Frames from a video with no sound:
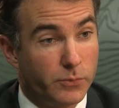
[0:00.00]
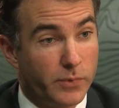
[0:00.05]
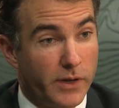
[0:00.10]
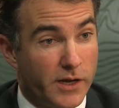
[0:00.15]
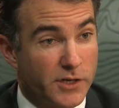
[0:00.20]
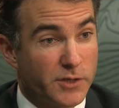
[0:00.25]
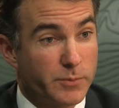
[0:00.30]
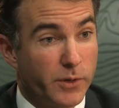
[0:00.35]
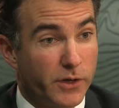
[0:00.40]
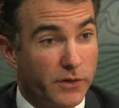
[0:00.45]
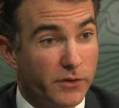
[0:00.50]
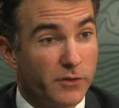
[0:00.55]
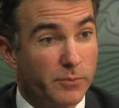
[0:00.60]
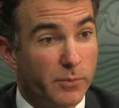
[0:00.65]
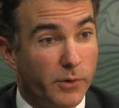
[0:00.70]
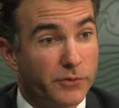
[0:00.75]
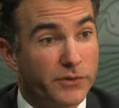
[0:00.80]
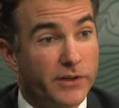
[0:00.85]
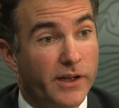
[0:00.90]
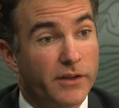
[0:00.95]
Ashburton's
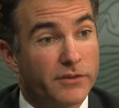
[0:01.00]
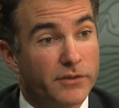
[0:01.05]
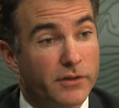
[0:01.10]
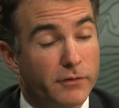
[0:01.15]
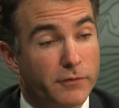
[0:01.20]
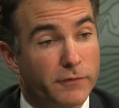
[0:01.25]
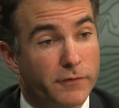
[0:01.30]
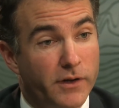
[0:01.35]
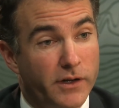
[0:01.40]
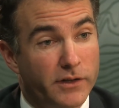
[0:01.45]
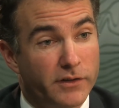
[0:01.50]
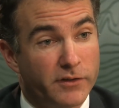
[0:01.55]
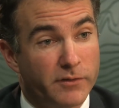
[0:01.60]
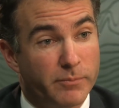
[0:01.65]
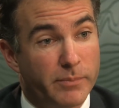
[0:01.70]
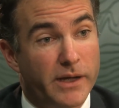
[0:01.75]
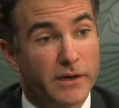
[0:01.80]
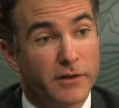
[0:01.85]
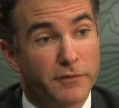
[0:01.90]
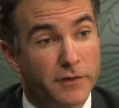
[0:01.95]
Multi Asset Funds
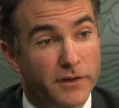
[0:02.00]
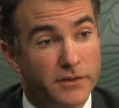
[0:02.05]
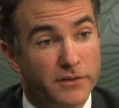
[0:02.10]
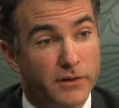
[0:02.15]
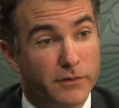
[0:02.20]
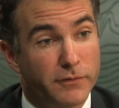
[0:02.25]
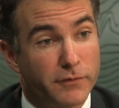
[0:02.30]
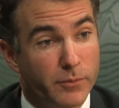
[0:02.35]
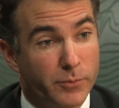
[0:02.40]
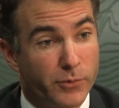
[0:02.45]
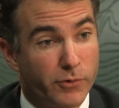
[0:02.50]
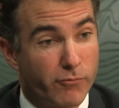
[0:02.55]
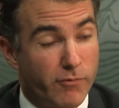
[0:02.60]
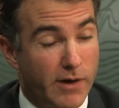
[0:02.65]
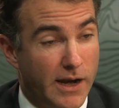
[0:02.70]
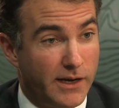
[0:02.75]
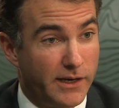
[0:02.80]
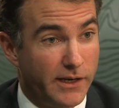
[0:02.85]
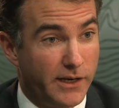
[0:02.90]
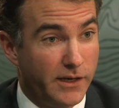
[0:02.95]
benefited from the
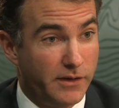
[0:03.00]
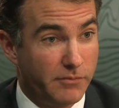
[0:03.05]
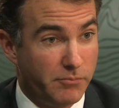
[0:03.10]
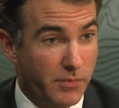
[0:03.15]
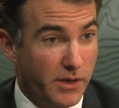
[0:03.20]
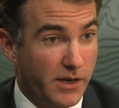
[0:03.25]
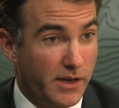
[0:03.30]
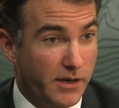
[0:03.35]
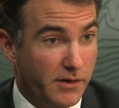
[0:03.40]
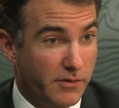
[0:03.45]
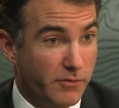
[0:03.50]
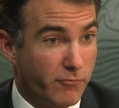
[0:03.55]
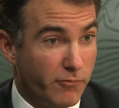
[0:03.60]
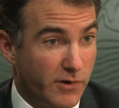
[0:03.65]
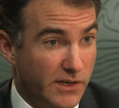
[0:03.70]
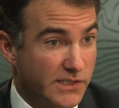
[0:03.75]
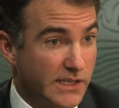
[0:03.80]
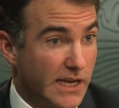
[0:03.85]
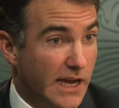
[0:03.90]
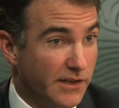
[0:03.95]
rally in
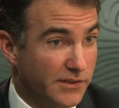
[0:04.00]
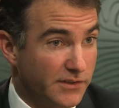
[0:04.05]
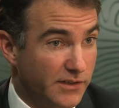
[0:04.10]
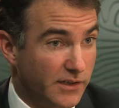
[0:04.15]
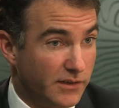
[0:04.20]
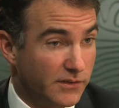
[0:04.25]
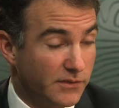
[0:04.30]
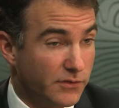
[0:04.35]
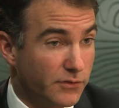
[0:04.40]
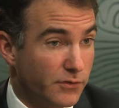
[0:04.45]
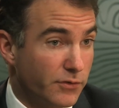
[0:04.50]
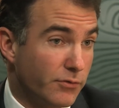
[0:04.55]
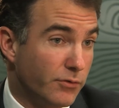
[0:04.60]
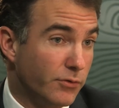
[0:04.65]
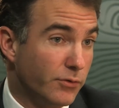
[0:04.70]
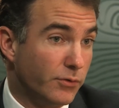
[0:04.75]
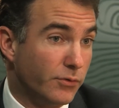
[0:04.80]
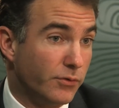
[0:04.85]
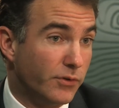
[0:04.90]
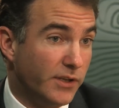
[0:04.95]
risk assets
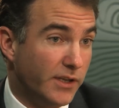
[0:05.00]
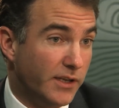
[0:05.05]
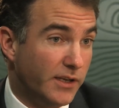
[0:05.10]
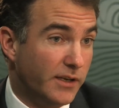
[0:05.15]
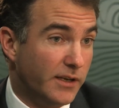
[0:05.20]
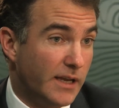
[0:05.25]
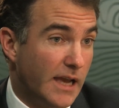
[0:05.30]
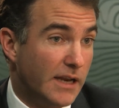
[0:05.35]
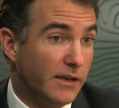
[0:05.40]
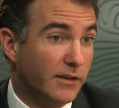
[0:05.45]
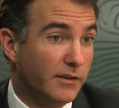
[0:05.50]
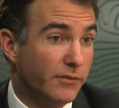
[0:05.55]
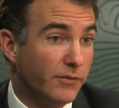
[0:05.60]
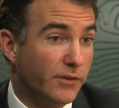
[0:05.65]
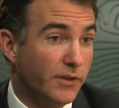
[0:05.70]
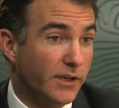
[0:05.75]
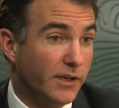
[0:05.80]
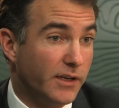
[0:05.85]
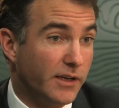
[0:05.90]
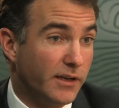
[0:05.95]
through the end of
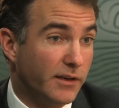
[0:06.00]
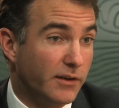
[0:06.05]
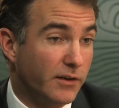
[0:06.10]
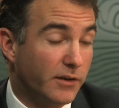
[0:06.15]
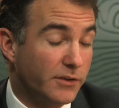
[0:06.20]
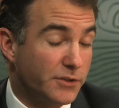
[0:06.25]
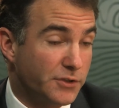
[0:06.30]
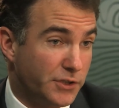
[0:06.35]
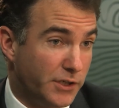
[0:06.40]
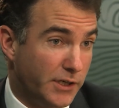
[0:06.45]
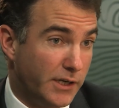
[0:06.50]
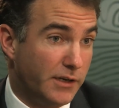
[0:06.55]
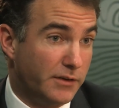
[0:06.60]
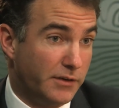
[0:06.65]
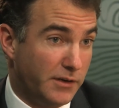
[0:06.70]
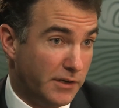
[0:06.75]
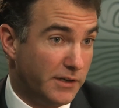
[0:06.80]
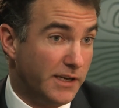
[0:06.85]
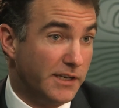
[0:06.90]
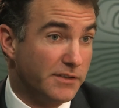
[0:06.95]
the year last year
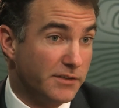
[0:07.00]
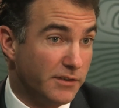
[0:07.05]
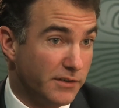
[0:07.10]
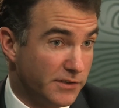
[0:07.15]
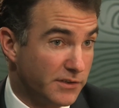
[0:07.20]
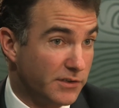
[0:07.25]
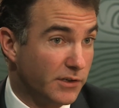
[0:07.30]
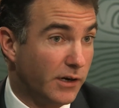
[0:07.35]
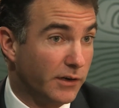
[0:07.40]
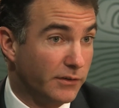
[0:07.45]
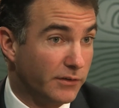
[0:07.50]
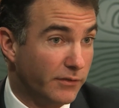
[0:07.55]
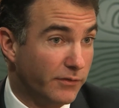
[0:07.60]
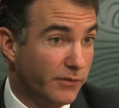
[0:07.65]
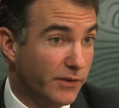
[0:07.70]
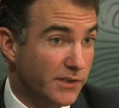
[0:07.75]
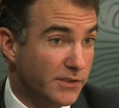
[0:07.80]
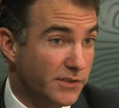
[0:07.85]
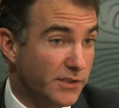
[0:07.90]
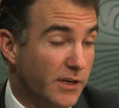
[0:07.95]
and into the start of
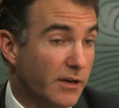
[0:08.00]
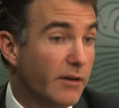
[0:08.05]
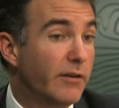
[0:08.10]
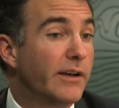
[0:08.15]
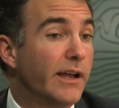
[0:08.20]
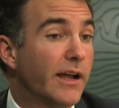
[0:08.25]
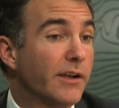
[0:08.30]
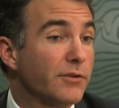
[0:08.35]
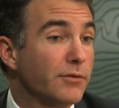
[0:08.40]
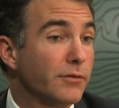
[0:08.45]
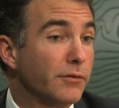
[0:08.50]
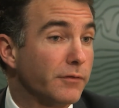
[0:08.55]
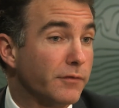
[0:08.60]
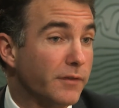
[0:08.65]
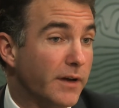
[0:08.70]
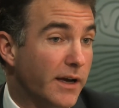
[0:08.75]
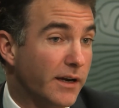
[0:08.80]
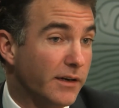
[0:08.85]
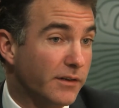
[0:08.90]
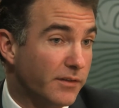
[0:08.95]
this year, in actual
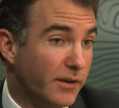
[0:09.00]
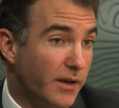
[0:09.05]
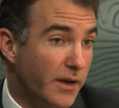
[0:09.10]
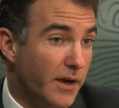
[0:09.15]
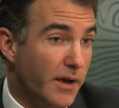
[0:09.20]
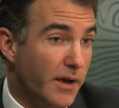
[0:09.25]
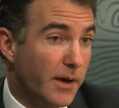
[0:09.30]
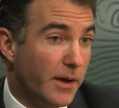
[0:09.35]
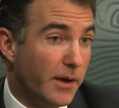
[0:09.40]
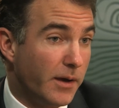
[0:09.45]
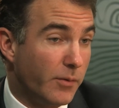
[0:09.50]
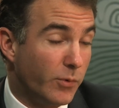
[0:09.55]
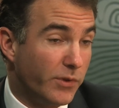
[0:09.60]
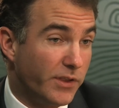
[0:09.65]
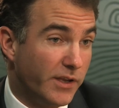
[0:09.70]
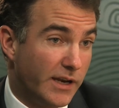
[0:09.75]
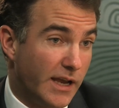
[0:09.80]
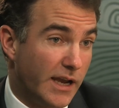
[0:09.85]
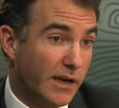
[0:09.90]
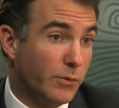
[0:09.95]
fact.
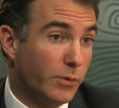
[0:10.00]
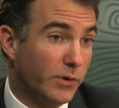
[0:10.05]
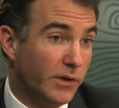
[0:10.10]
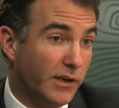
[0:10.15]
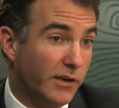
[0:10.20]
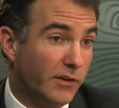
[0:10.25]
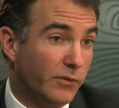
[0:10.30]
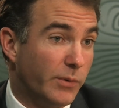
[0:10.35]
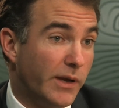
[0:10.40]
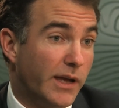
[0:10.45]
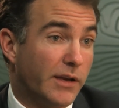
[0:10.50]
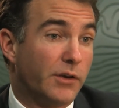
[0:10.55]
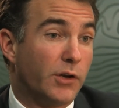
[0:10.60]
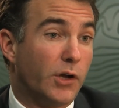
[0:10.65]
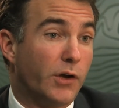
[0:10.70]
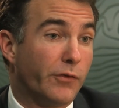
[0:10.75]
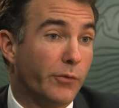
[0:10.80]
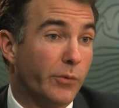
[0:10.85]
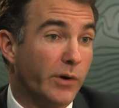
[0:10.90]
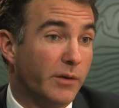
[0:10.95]
Within equities, we had an
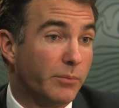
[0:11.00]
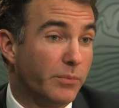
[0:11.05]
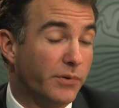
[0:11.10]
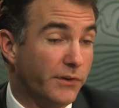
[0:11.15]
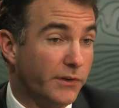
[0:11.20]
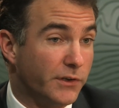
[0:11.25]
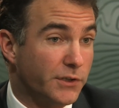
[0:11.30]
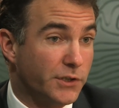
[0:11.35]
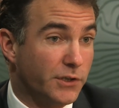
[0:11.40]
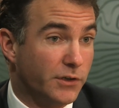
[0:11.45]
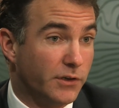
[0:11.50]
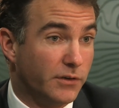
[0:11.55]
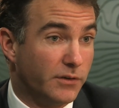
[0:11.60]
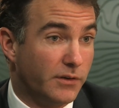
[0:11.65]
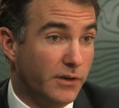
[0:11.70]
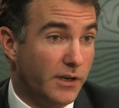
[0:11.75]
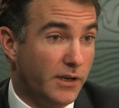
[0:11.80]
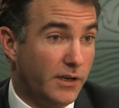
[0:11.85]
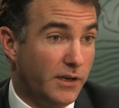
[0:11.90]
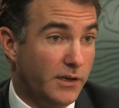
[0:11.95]
overweight
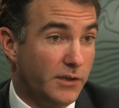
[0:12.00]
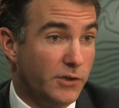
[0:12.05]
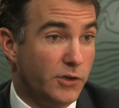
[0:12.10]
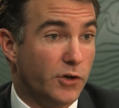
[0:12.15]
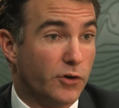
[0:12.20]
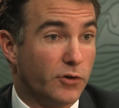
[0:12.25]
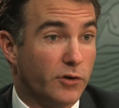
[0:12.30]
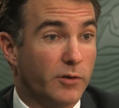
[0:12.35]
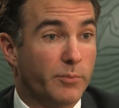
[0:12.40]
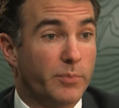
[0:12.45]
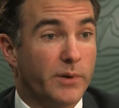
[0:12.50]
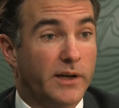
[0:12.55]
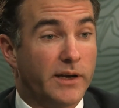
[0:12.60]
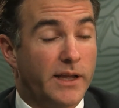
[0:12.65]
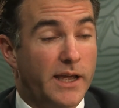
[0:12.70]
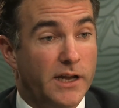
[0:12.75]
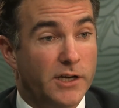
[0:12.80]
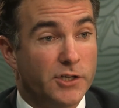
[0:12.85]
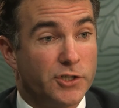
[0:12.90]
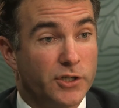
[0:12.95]
position in Europe and
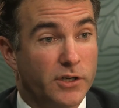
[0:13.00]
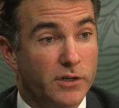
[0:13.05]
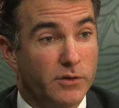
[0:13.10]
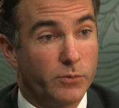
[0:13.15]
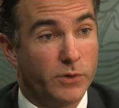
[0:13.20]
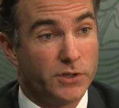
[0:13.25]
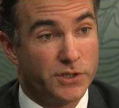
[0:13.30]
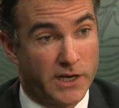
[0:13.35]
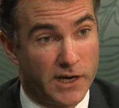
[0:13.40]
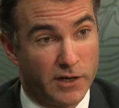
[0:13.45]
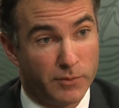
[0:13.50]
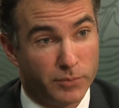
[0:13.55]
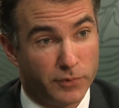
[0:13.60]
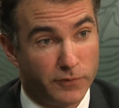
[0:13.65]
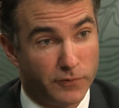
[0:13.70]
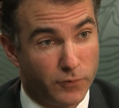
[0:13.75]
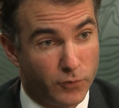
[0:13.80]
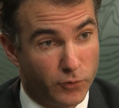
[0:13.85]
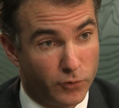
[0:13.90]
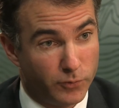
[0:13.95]
Asia, which
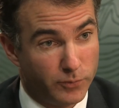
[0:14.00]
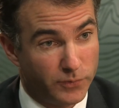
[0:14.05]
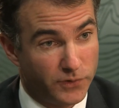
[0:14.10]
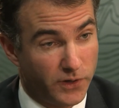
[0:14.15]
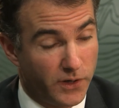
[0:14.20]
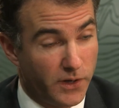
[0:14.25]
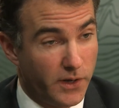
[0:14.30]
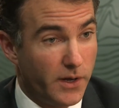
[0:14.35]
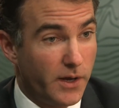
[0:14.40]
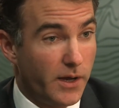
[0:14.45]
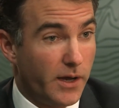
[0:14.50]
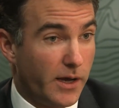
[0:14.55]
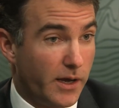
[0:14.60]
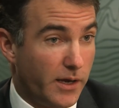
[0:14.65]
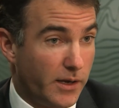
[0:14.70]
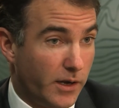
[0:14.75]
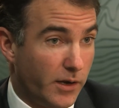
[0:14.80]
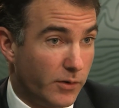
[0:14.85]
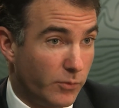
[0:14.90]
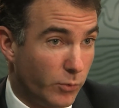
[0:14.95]
outperformed
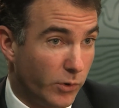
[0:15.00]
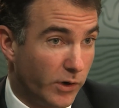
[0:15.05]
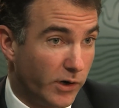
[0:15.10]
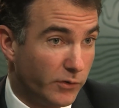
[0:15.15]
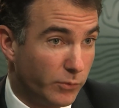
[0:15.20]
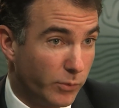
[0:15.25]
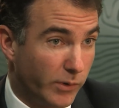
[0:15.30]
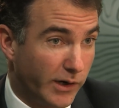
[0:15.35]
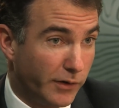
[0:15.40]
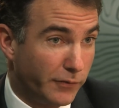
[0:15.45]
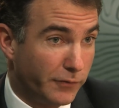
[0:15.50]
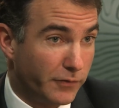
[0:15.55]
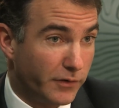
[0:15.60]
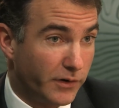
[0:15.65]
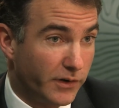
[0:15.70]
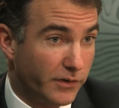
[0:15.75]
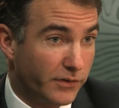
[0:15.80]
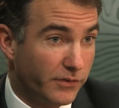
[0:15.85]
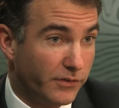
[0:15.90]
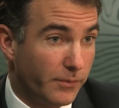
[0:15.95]
and worked well for
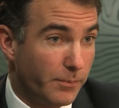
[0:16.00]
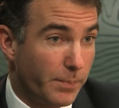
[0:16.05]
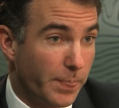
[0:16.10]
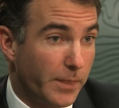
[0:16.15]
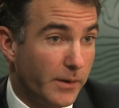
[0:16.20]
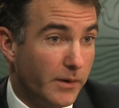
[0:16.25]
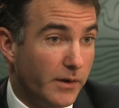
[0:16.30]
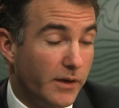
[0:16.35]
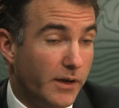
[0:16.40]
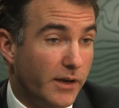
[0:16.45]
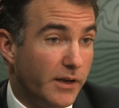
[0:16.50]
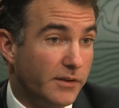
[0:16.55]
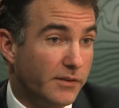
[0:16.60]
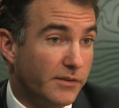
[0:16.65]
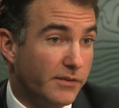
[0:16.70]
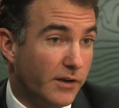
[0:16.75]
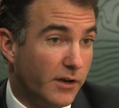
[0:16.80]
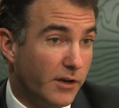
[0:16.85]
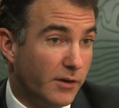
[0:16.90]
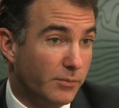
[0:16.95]
us. In
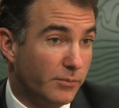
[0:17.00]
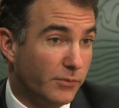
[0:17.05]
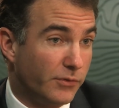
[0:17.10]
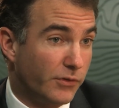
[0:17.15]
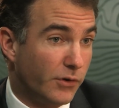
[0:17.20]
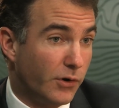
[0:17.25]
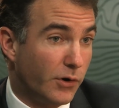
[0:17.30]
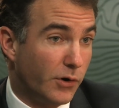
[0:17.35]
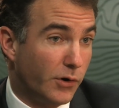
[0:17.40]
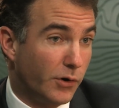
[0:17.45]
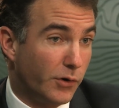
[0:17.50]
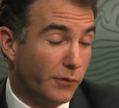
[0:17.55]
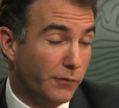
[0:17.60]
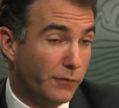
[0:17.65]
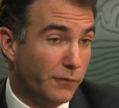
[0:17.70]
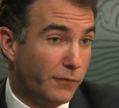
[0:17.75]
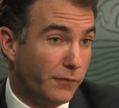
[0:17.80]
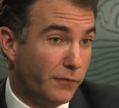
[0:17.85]
terms of